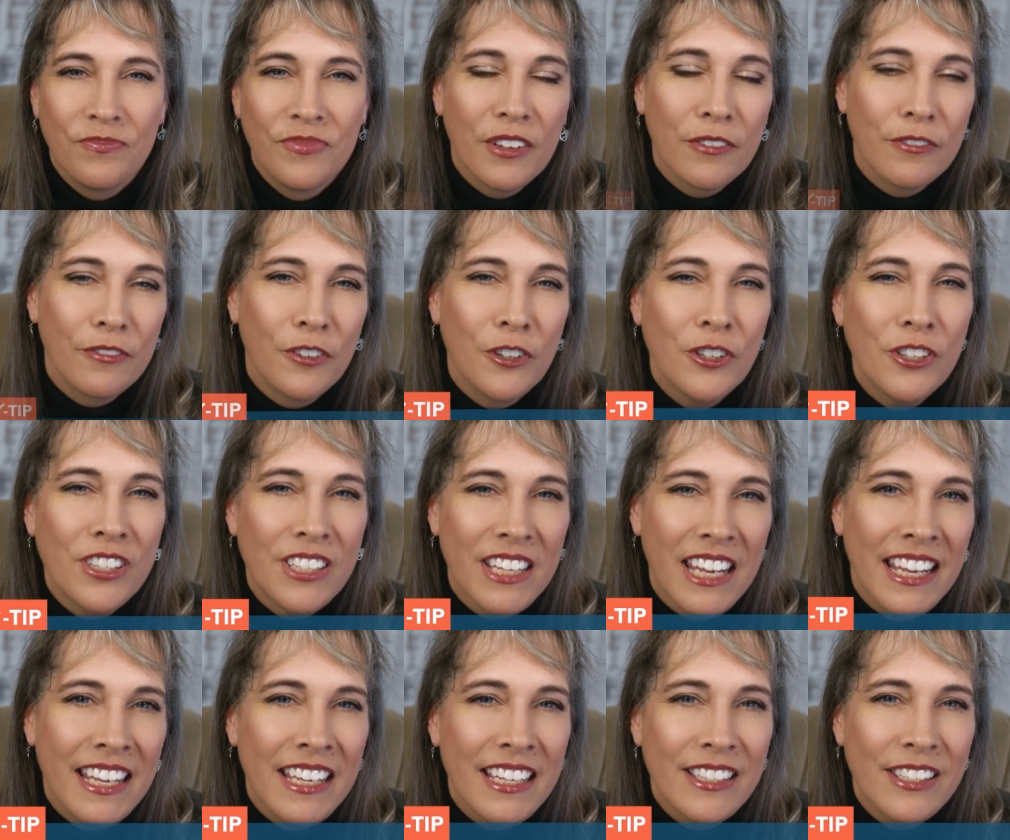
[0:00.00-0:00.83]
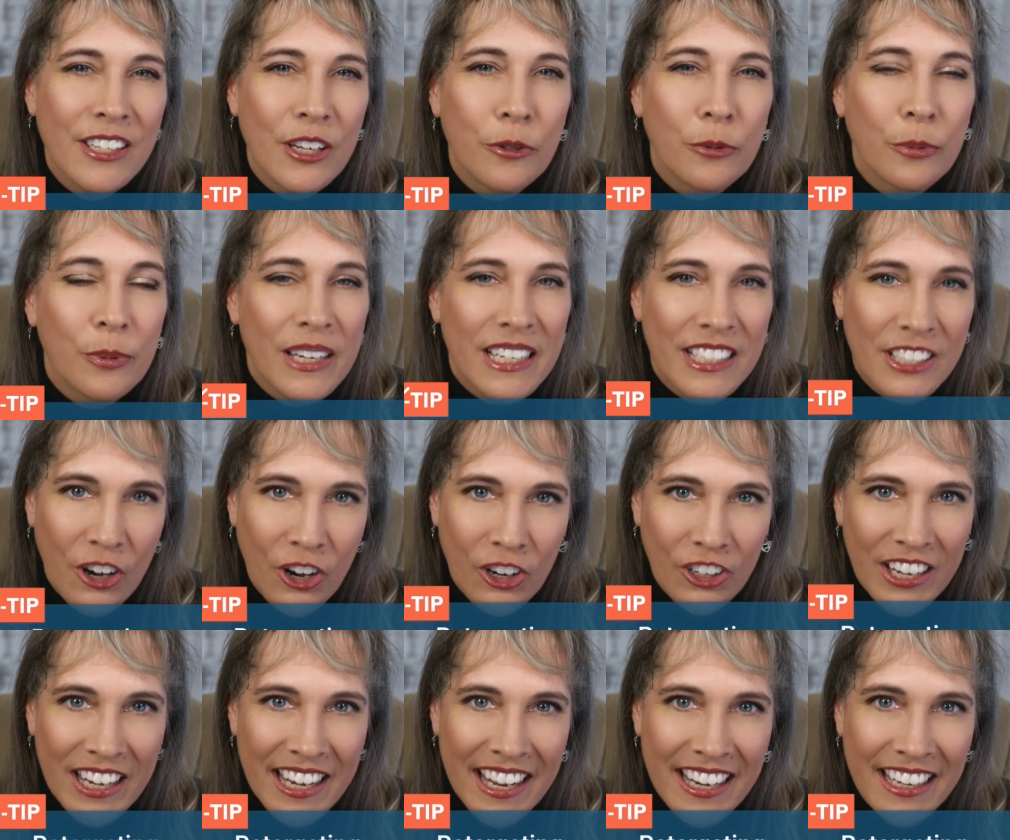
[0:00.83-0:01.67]
First is
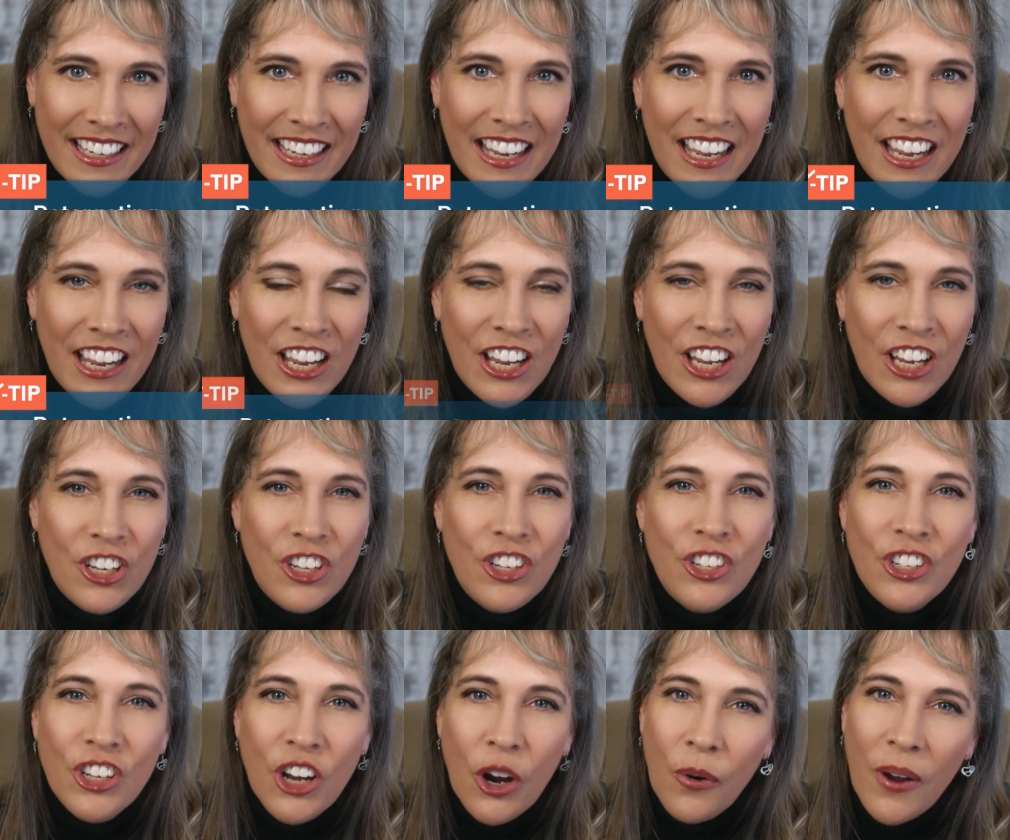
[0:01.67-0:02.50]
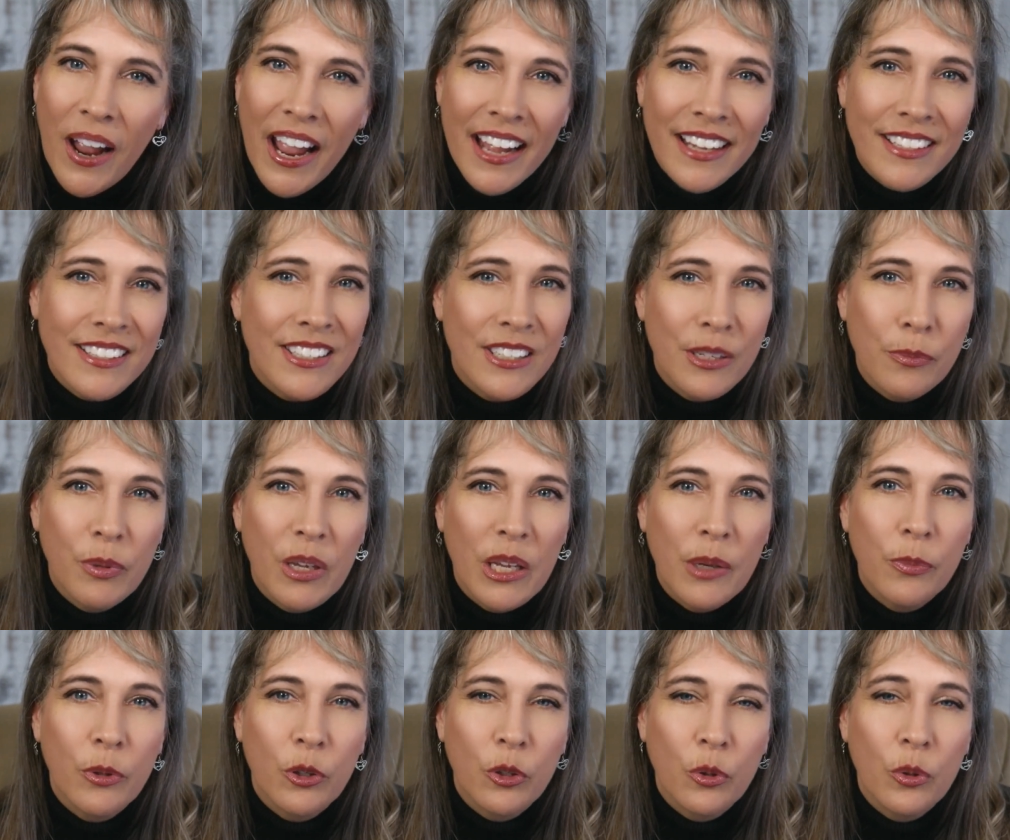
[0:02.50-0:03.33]
retargeting. Show ads to
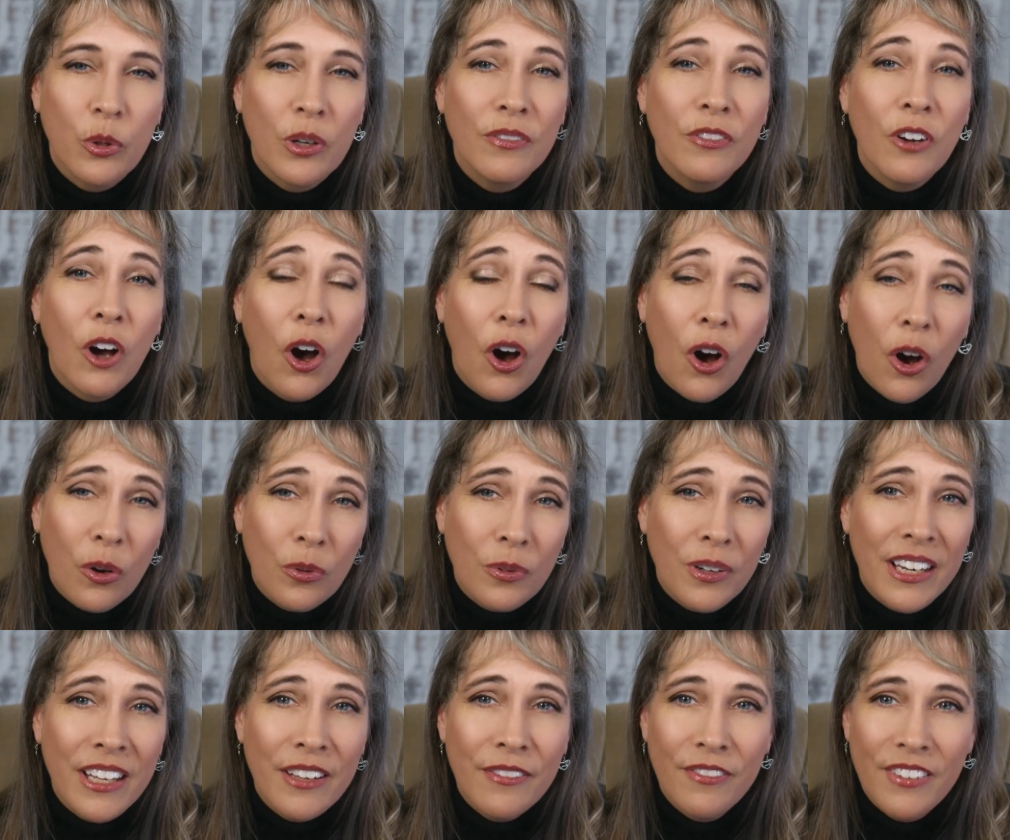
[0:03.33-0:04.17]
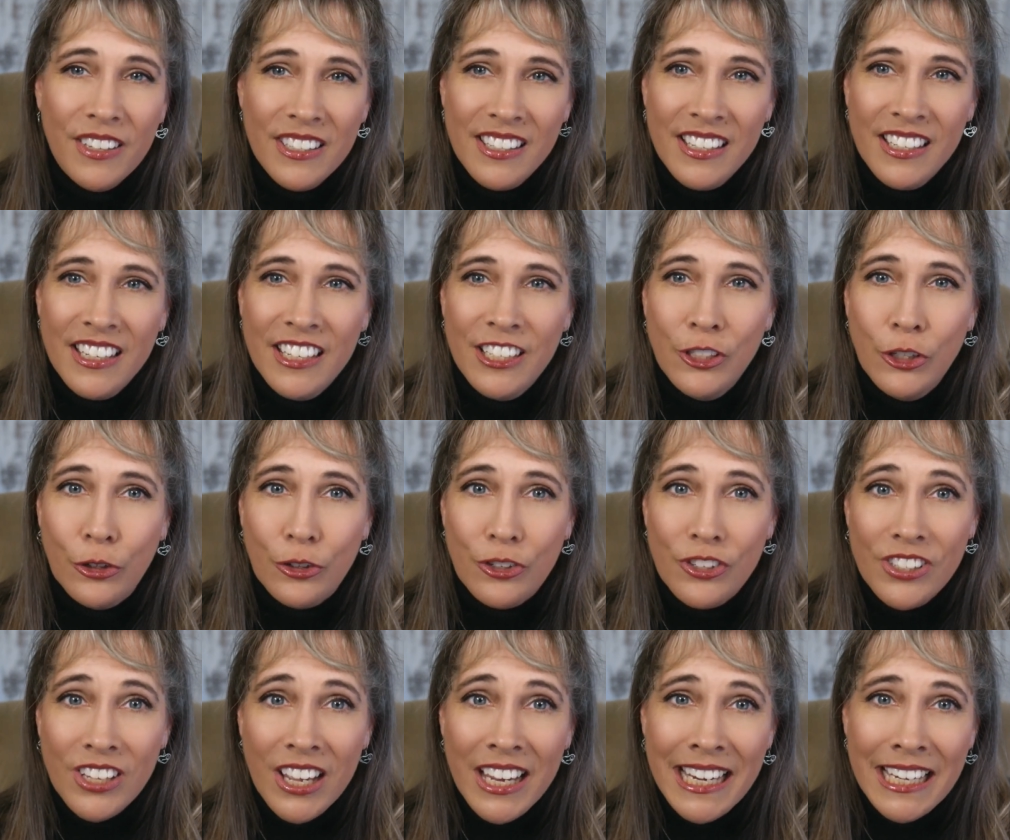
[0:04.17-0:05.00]
people who have already visited your
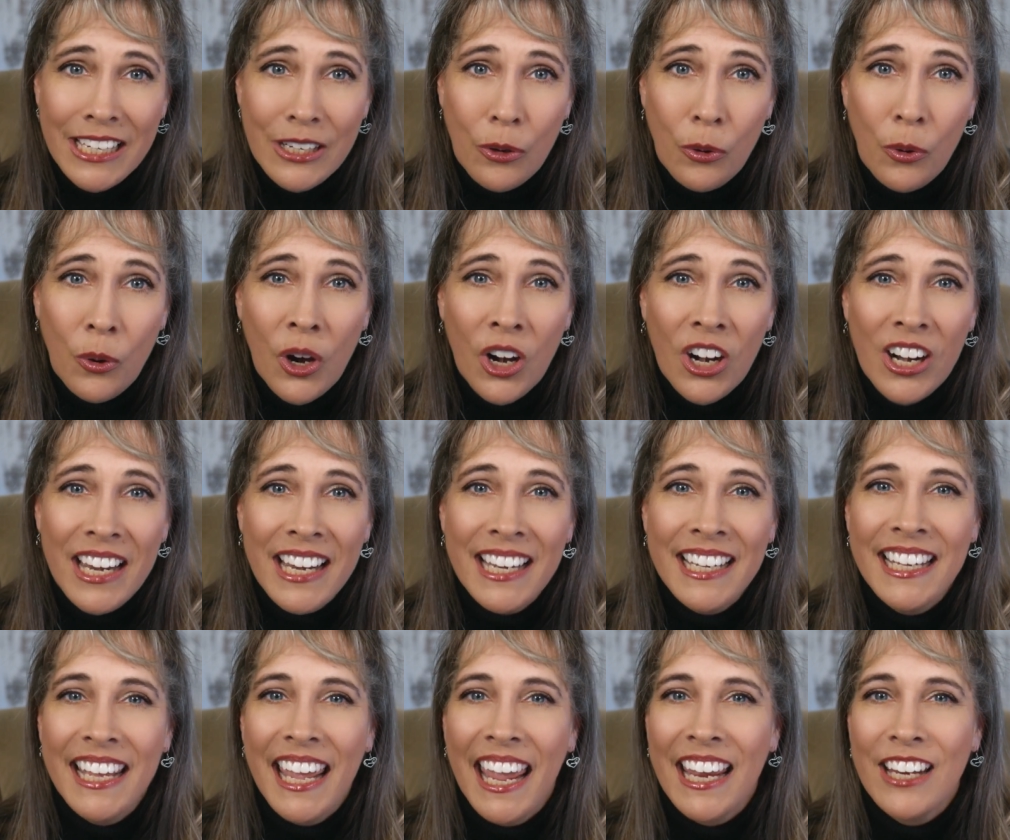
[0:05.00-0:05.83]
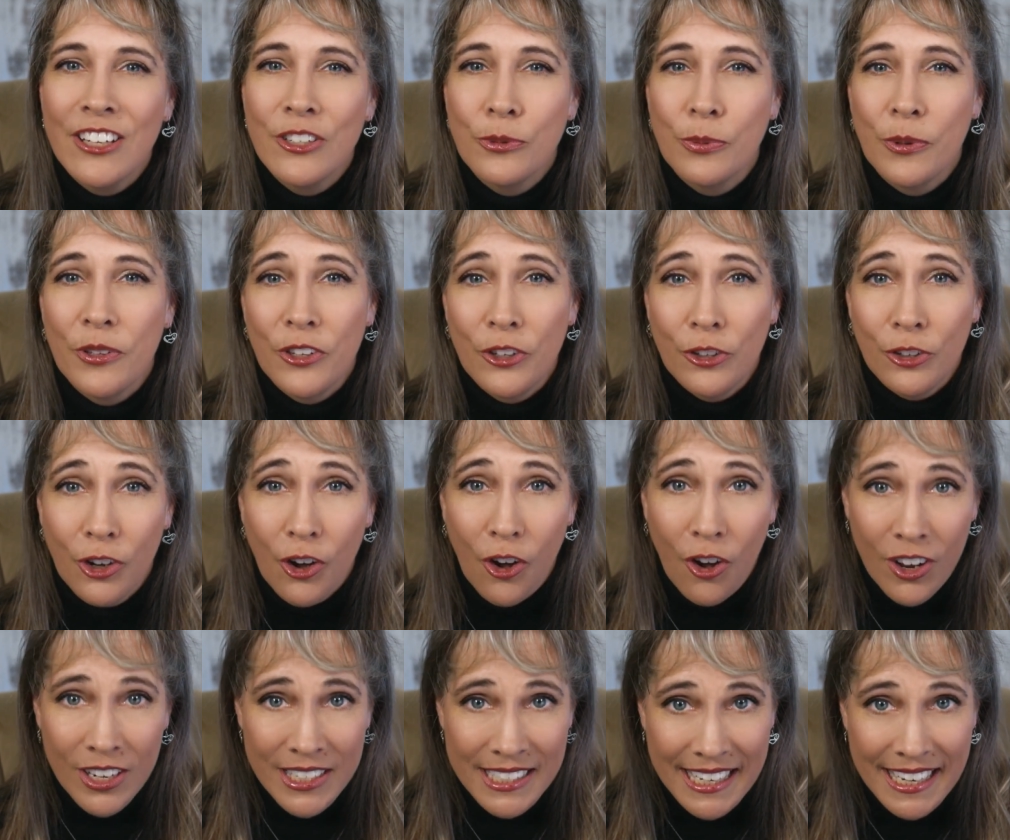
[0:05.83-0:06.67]
site or engaged with your
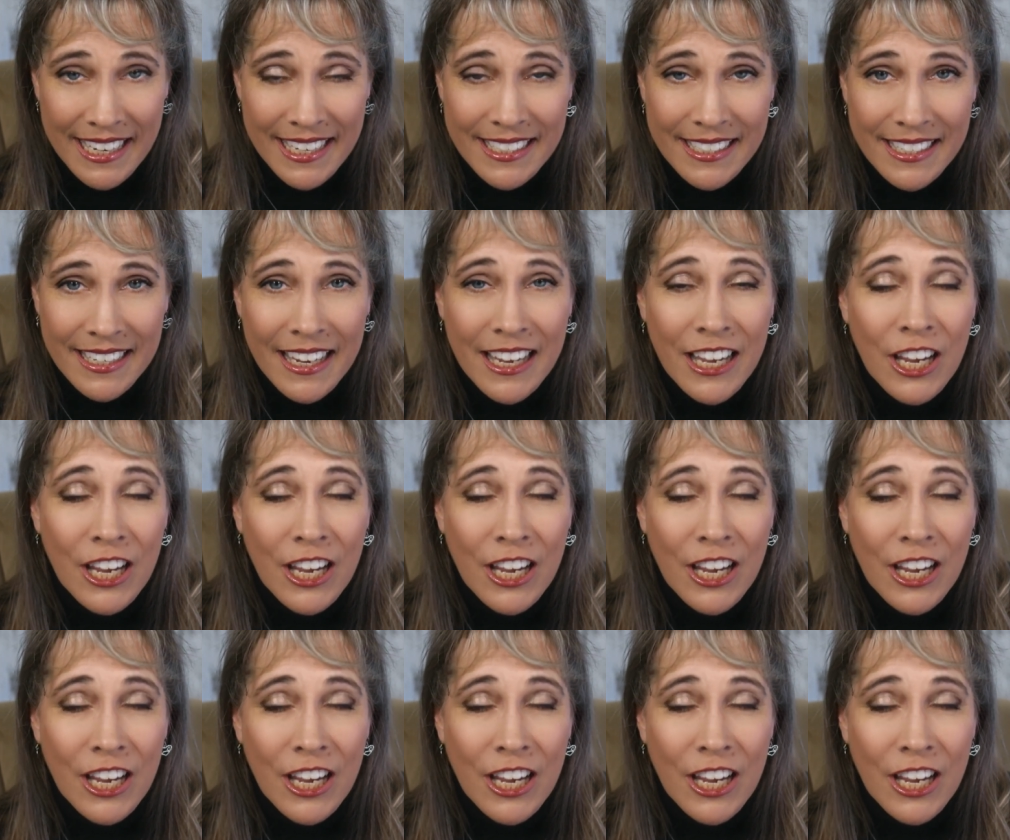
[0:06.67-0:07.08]
content.